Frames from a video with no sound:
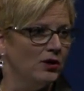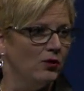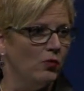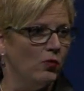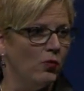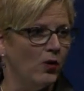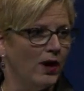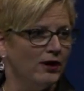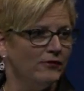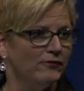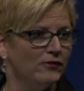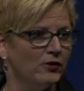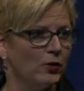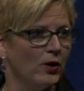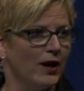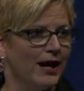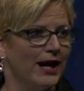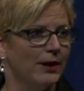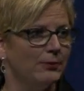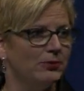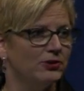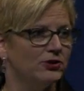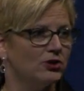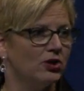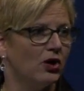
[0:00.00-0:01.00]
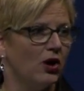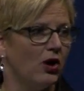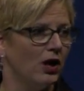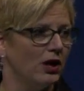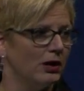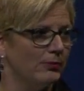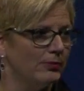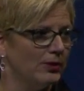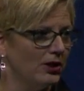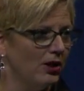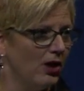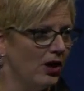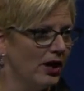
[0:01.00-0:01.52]
What if you were able to call a
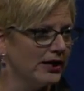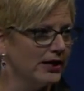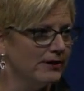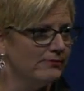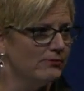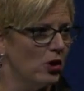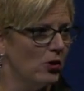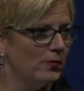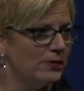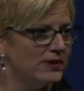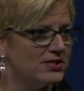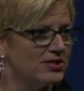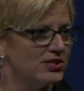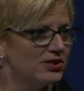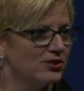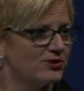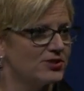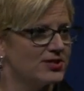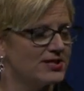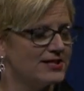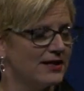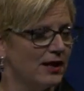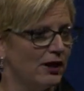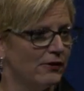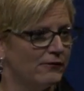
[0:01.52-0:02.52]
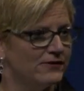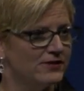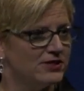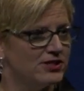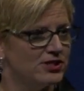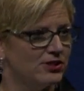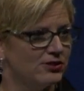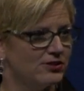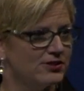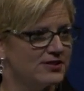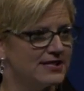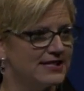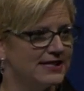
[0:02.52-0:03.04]
belonging moment to yourself and to
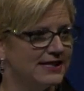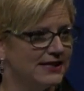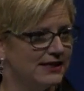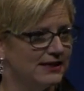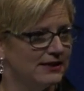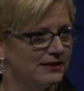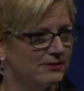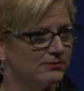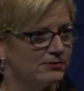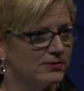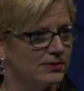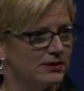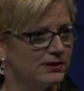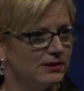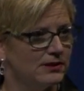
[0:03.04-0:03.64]
your team,